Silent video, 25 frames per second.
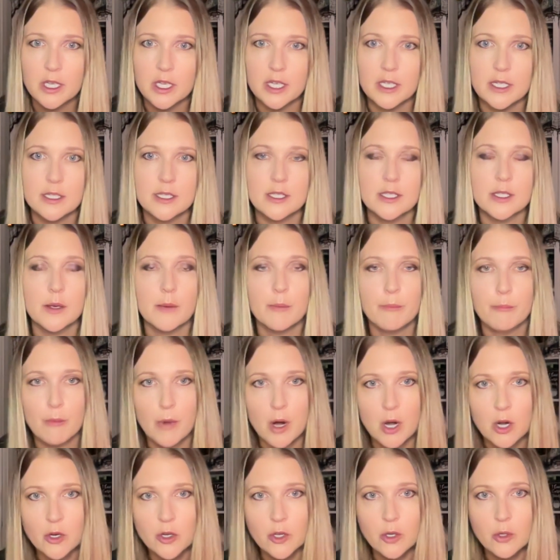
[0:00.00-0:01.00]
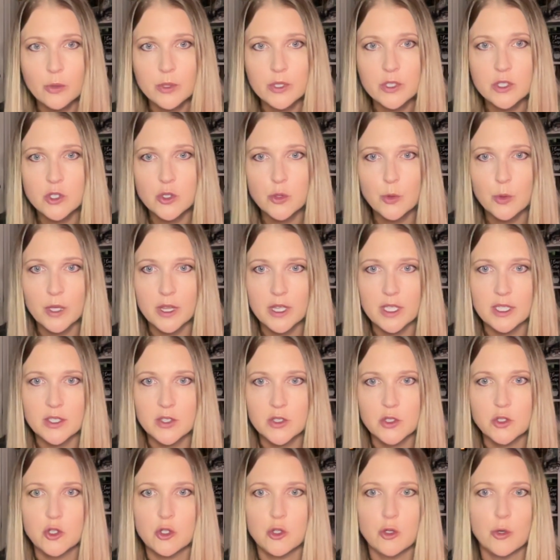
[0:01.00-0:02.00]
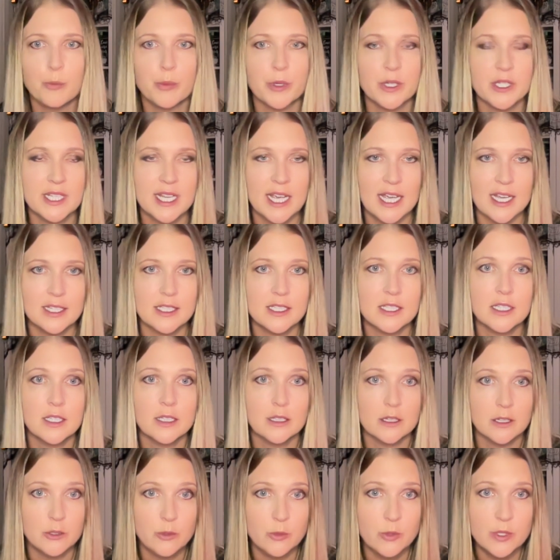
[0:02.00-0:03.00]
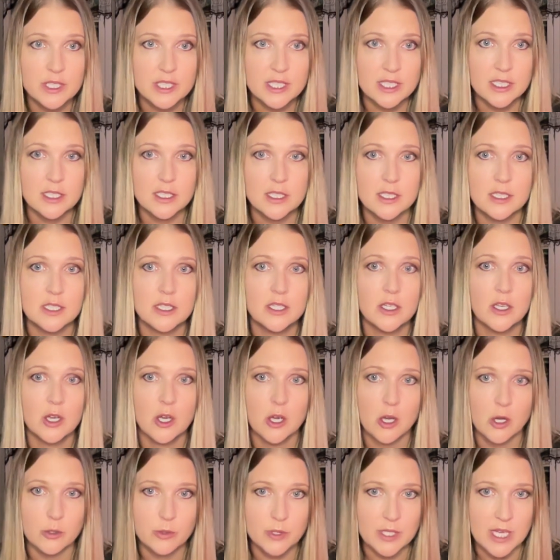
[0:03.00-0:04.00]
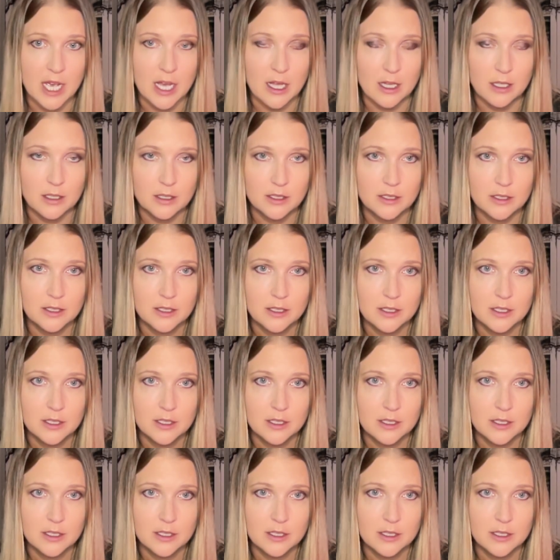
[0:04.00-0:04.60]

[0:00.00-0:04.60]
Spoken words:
is Margot is doing this to protect Lucas's hotel.